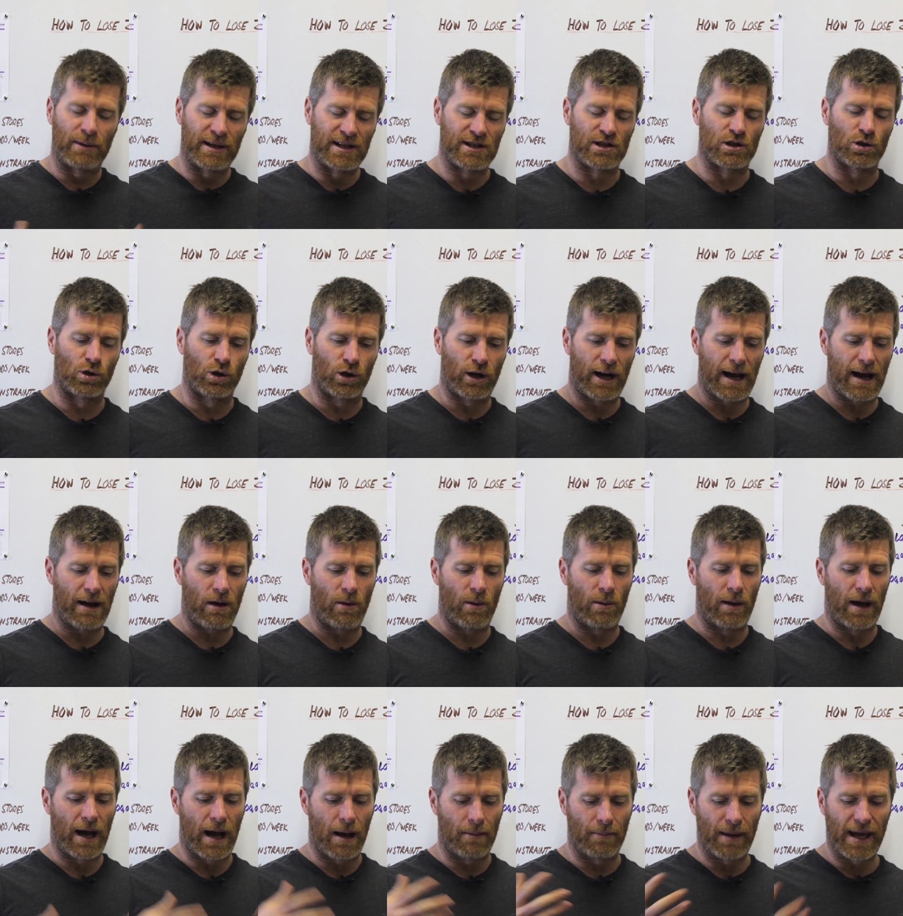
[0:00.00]
where we store
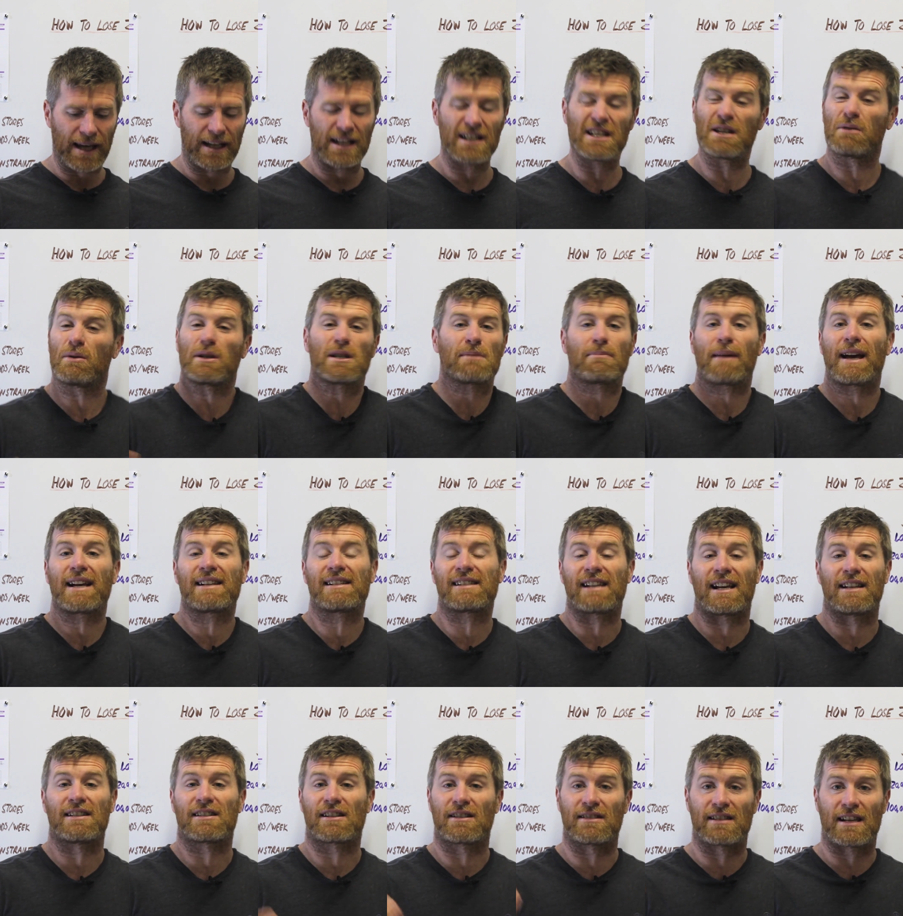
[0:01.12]
our energy, which makes
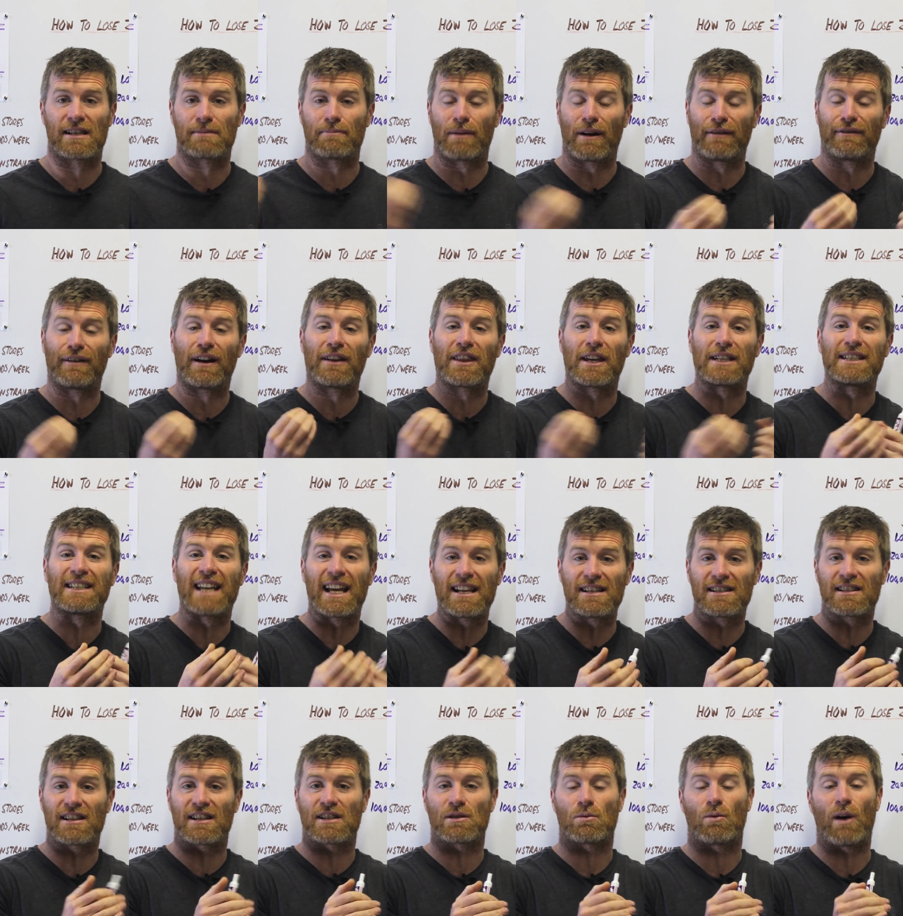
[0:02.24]
sense because it's by far the
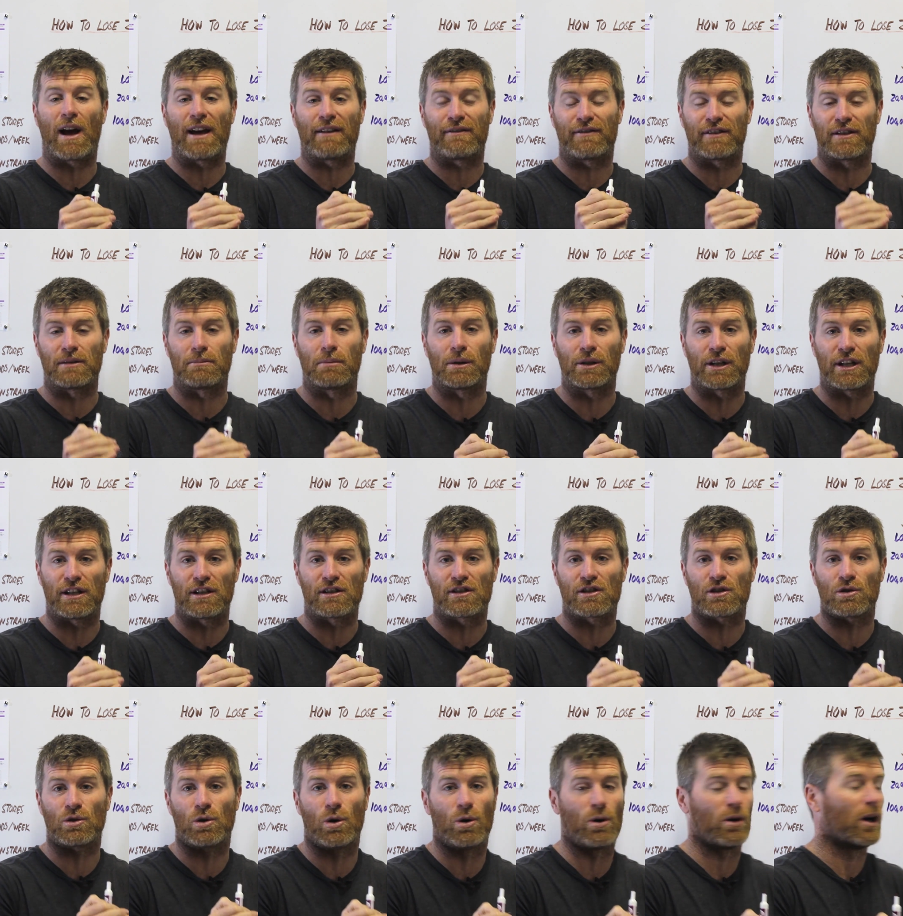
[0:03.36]
densest way for the body to
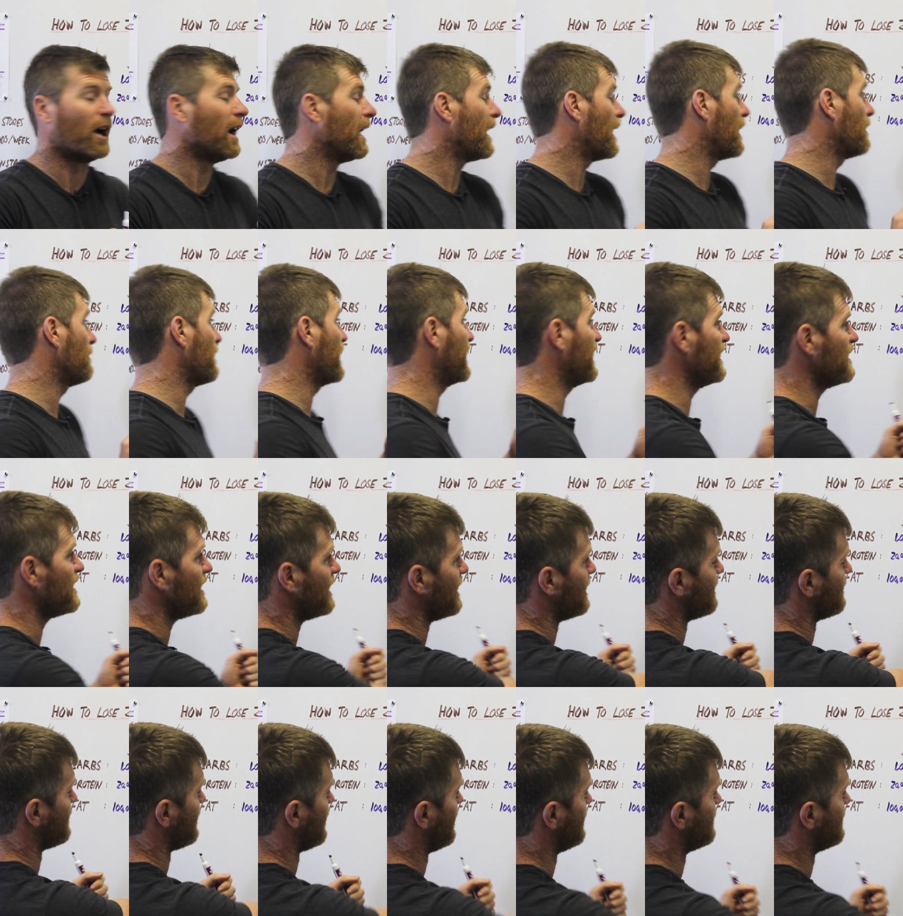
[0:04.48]
store energy.